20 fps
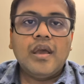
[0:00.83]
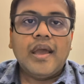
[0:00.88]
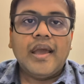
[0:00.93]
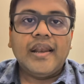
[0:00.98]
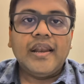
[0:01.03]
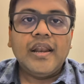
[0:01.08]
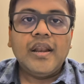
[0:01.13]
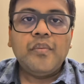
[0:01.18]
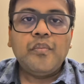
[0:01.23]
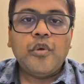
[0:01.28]

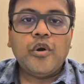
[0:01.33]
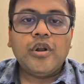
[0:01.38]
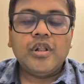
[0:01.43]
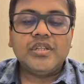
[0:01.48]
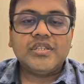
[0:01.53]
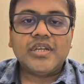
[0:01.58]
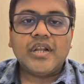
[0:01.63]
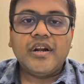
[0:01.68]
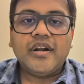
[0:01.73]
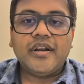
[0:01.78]
LLM
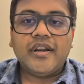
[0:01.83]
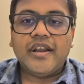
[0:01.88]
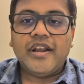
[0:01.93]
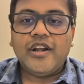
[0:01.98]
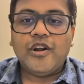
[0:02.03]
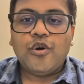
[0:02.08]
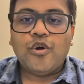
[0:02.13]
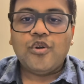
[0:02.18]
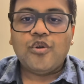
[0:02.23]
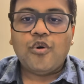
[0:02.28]
models are
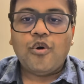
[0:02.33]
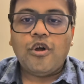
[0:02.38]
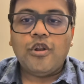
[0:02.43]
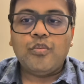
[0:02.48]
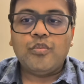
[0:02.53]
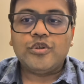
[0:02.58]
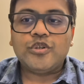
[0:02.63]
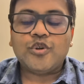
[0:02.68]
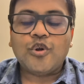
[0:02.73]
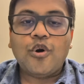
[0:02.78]
trained on
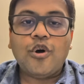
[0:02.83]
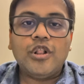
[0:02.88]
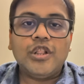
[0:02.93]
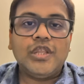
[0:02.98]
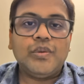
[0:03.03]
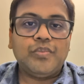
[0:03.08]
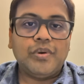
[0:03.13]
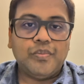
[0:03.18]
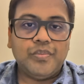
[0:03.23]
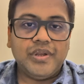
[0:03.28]
almost all
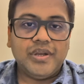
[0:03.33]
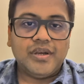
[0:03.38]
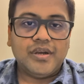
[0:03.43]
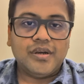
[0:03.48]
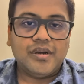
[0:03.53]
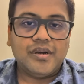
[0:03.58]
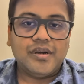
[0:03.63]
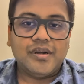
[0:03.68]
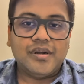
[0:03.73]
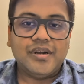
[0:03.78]
the public
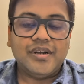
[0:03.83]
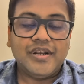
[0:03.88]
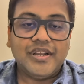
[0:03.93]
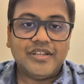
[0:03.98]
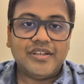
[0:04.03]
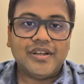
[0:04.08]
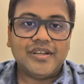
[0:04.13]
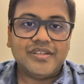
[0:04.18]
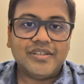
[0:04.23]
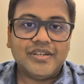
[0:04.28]

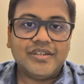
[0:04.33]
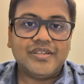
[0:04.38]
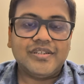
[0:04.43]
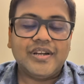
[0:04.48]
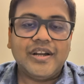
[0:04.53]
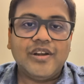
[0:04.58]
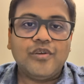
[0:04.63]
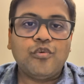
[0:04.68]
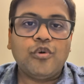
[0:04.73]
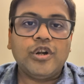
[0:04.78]
data sets,
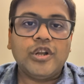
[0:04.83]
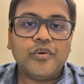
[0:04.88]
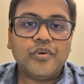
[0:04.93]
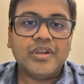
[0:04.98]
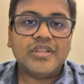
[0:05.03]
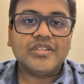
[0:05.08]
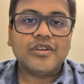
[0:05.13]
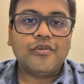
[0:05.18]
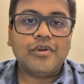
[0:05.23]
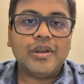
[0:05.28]
right?
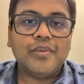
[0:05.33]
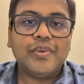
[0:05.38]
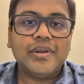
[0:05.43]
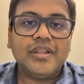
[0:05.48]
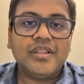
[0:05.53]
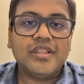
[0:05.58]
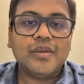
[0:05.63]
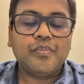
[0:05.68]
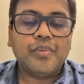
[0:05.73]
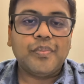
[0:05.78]
Whatever is available
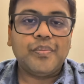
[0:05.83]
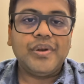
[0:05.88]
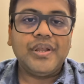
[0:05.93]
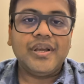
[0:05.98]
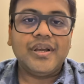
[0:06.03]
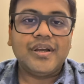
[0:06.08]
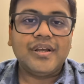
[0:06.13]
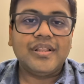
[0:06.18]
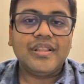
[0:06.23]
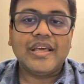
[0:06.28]
in the
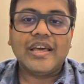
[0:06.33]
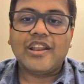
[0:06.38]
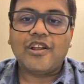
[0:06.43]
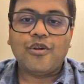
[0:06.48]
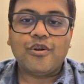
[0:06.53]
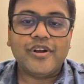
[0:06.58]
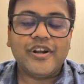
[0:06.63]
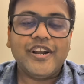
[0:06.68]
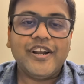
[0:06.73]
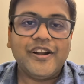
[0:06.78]
public, they are
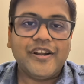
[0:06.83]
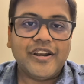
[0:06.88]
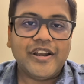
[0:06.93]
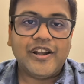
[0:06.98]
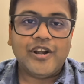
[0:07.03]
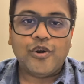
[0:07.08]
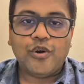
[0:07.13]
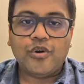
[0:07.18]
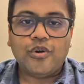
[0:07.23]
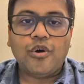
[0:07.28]
already
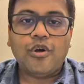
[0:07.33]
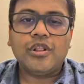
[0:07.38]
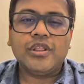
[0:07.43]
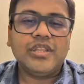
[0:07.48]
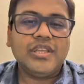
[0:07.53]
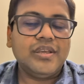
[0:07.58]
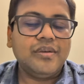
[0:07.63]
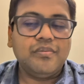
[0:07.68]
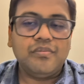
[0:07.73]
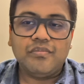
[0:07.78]
trained on all
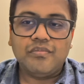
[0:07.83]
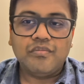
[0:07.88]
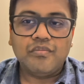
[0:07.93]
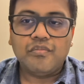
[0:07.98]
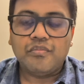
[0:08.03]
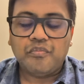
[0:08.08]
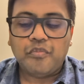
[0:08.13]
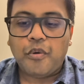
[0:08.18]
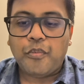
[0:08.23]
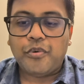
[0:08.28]
the
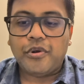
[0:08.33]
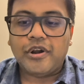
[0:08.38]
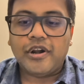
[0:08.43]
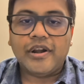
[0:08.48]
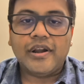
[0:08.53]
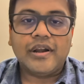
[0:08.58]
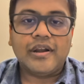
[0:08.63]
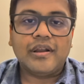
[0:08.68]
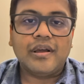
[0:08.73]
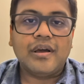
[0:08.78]
popular
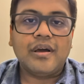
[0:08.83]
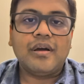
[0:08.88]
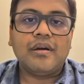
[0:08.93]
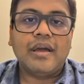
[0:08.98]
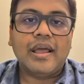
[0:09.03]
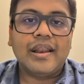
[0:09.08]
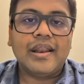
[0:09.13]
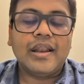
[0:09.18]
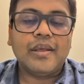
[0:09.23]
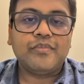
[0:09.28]
data
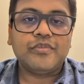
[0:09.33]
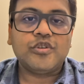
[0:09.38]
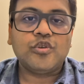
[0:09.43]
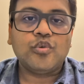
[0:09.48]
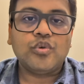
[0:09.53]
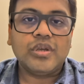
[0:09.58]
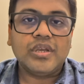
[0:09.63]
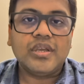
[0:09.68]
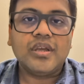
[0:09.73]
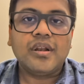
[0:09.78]
LLMs
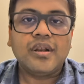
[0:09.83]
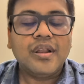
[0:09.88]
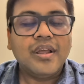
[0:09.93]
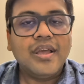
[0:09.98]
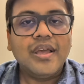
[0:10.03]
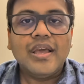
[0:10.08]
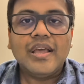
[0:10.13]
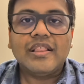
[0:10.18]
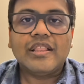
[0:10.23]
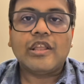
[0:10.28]
you hear.
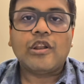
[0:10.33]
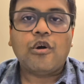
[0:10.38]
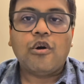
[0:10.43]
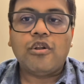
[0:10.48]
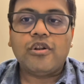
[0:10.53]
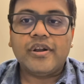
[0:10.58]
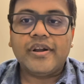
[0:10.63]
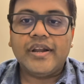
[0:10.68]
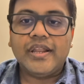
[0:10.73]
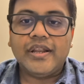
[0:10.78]
They're
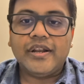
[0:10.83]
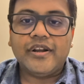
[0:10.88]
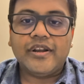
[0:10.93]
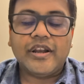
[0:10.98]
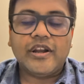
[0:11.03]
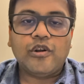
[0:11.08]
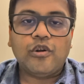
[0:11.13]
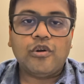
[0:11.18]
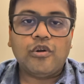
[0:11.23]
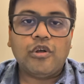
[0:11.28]
already
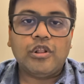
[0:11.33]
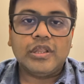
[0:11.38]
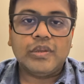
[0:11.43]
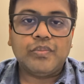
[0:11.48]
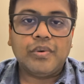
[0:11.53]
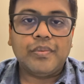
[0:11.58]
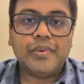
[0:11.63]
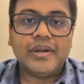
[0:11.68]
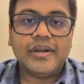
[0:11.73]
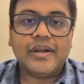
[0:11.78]
trained on all the
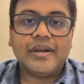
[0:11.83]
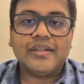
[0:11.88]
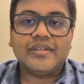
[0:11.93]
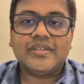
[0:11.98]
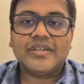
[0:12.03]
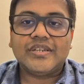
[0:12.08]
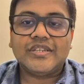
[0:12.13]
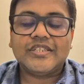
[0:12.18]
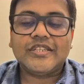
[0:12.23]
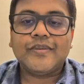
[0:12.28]
public data
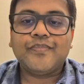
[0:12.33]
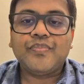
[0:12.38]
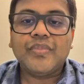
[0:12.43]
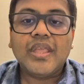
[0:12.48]
sets.